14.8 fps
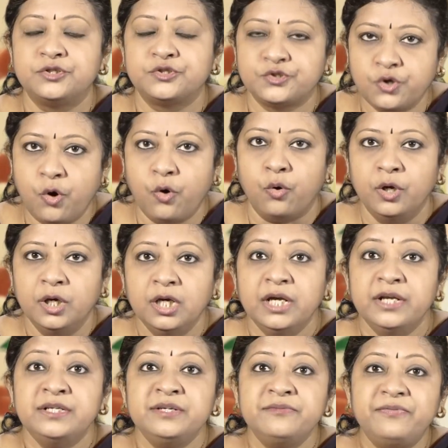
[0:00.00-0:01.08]
So
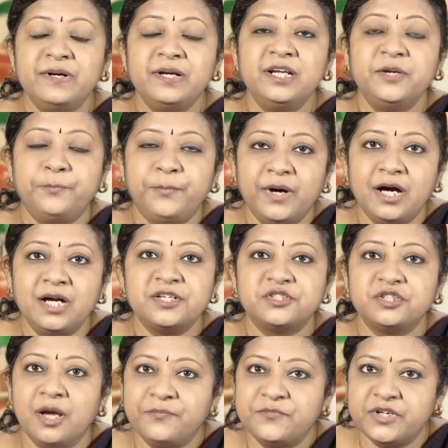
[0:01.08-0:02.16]
different parts
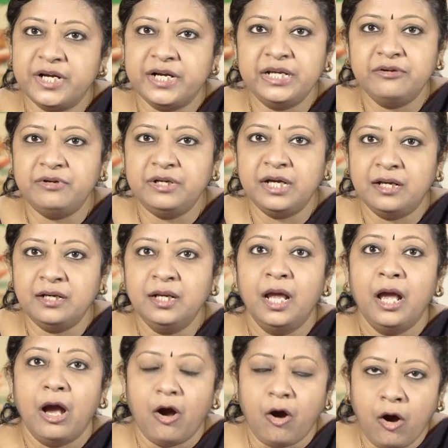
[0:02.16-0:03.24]
of trade union
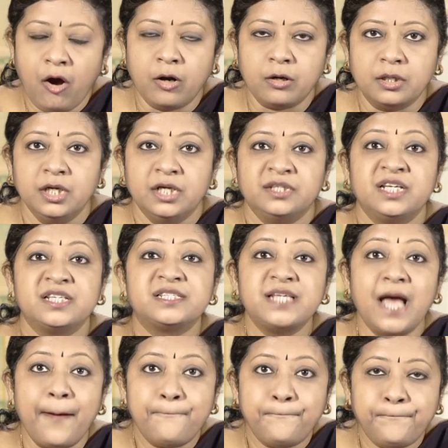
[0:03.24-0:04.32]
or the
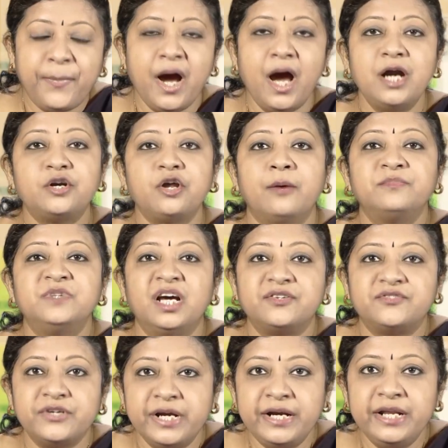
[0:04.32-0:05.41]
sub part of the
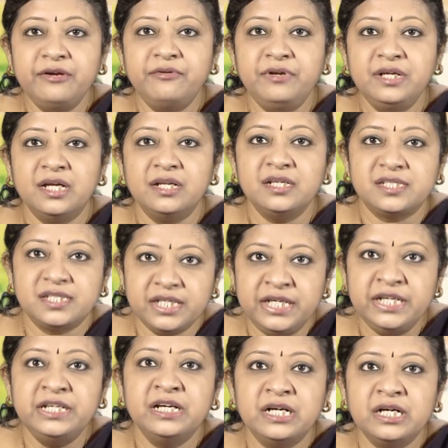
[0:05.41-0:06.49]
trade unions
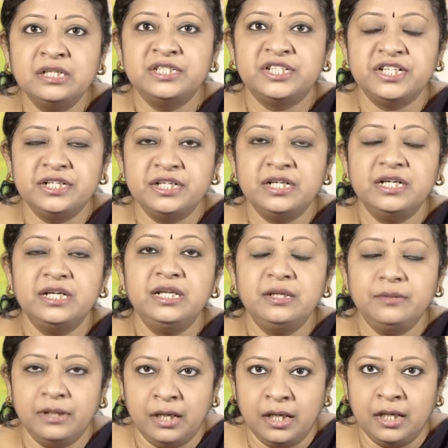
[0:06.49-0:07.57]
in a
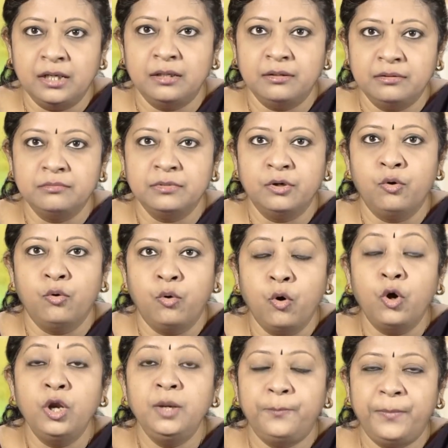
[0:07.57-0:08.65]
general
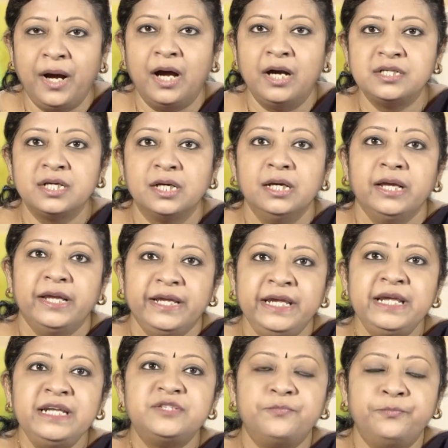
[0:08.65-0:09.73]
whole part,
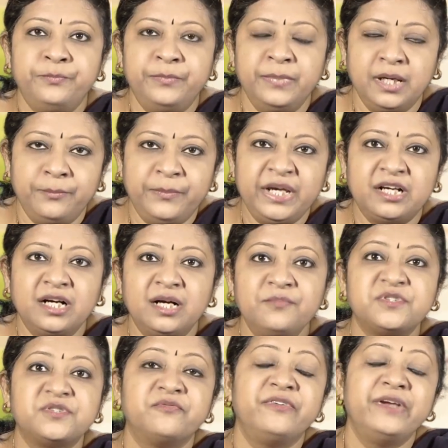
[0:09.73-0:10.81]
it
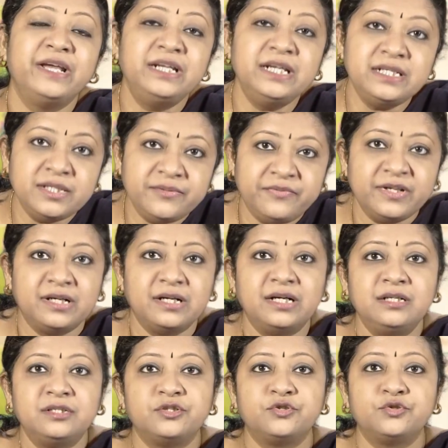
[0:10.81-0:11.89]
becomes very
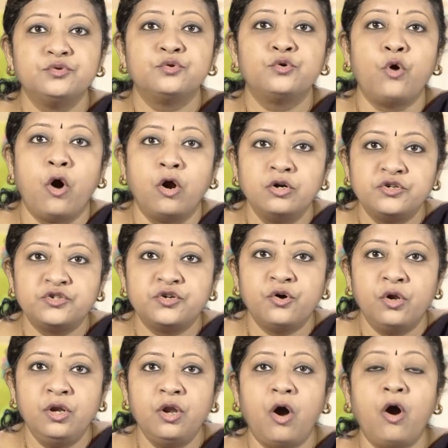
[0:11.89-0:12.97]
difficult to
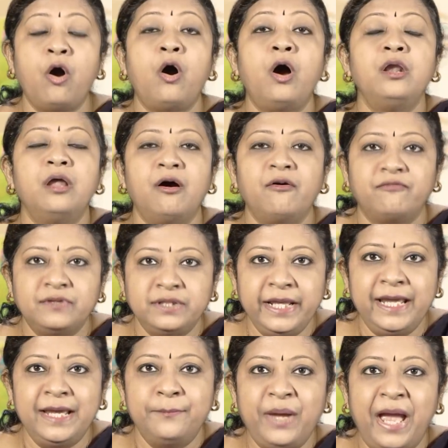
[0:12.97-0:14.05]
control all of
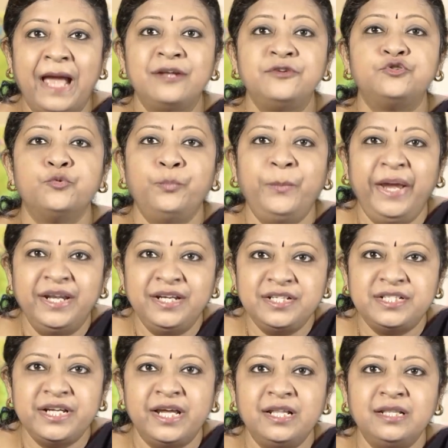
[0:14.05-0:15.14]
them and to
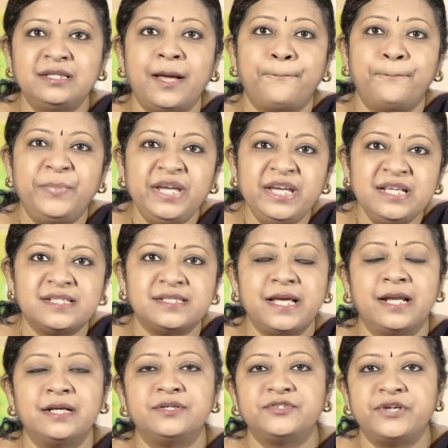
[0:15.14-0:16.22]
maintain the peace
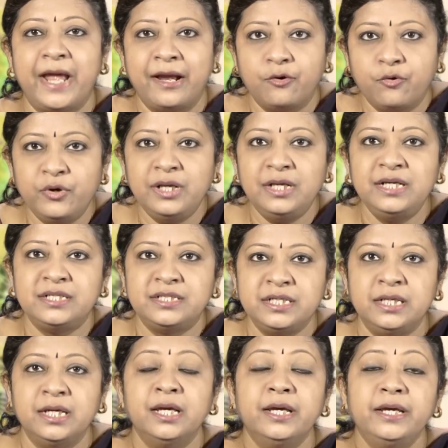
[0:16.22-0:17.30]
and
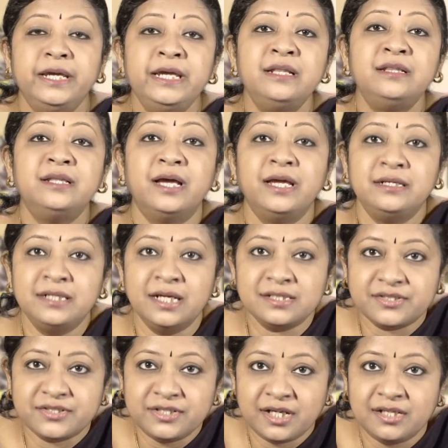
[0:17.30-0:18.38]
tranquility in the
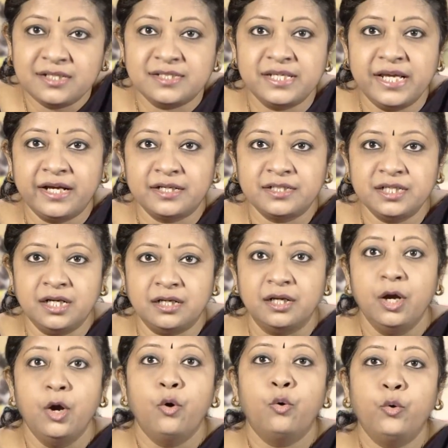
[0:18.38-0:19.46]
industrial sector
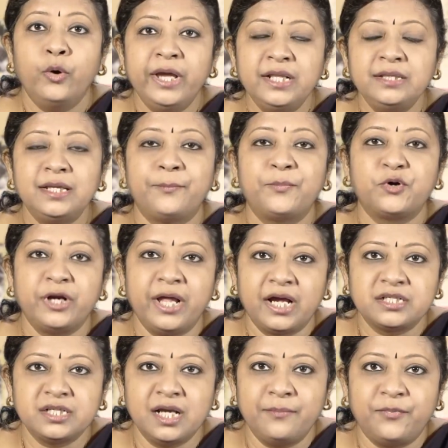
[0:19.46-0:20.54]
when the
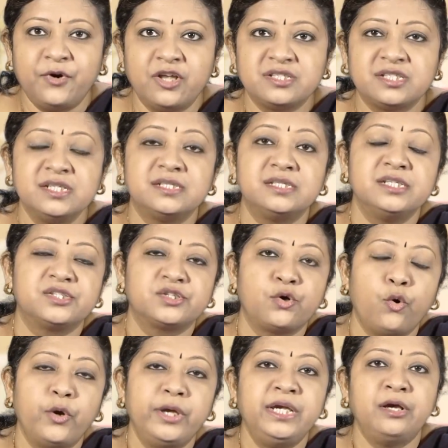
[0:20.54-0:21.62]
production process is
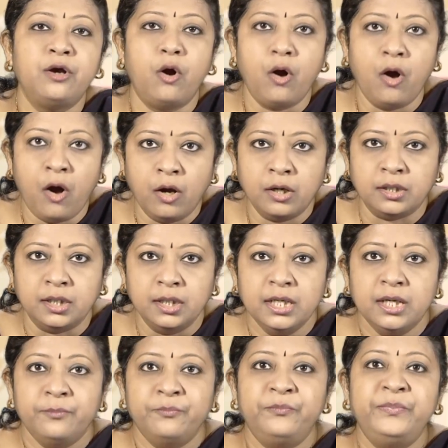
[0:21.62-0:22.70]
going on
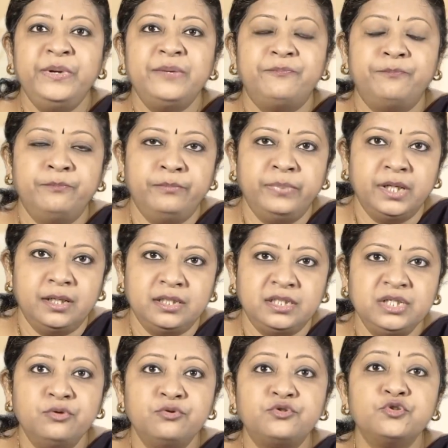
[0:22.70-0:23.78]

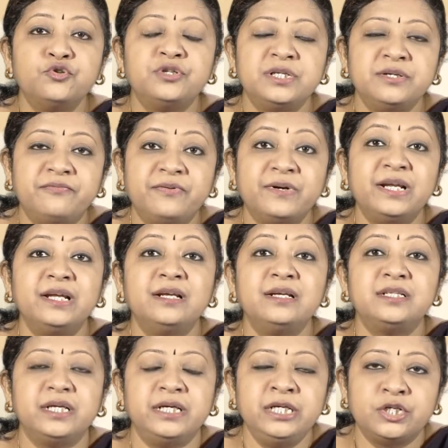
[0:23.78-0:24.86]
due to
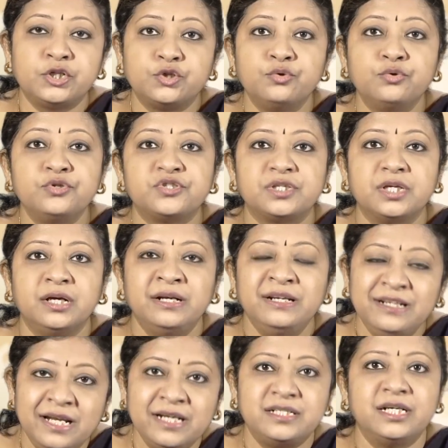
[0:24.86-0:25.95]
different issues
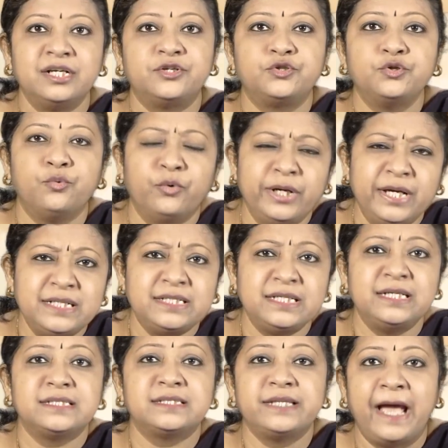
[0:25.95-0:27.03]
related to
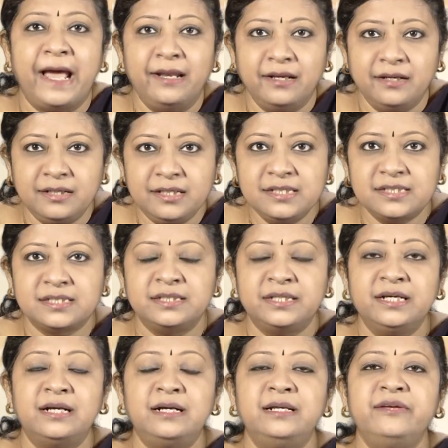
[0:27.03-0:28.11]
wages, salaries,
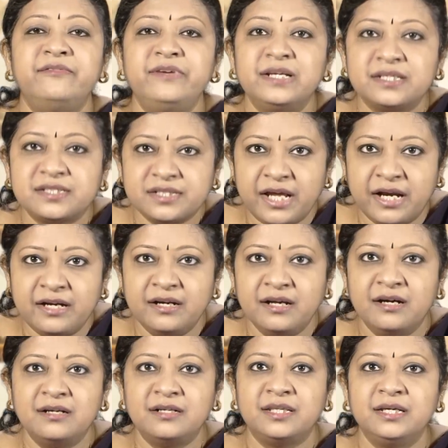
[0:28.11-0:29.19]
their living
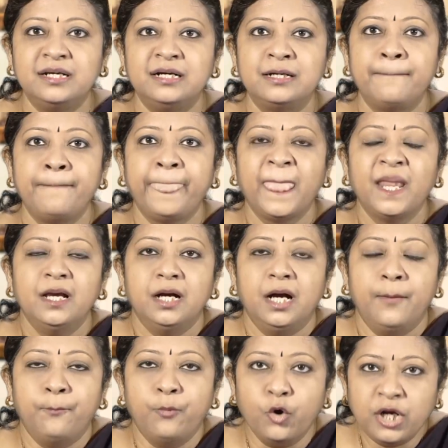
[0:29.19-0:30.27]
standard, their
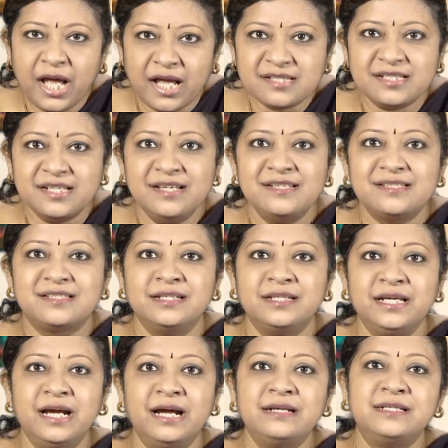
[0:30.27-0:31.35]
bonuses,
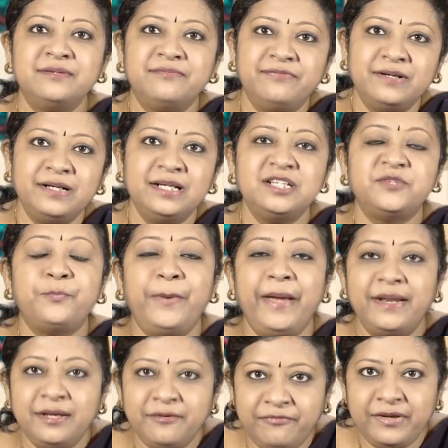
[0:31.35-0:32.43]
their different
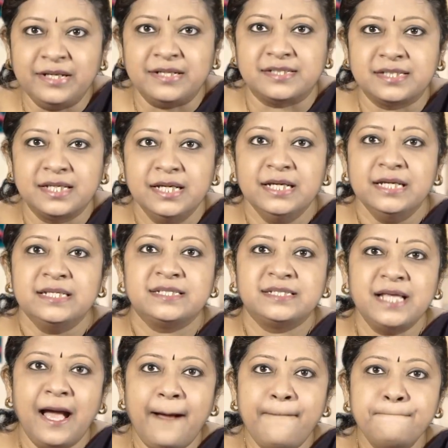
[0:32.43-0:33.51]
benefits,
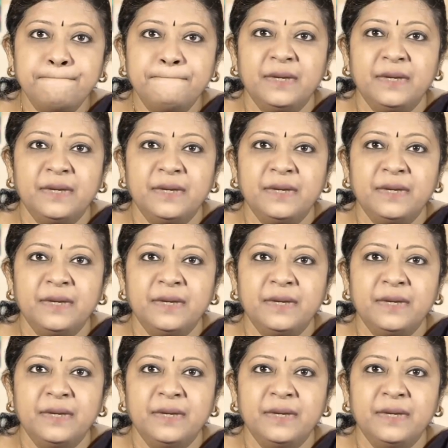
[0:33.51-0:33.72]
some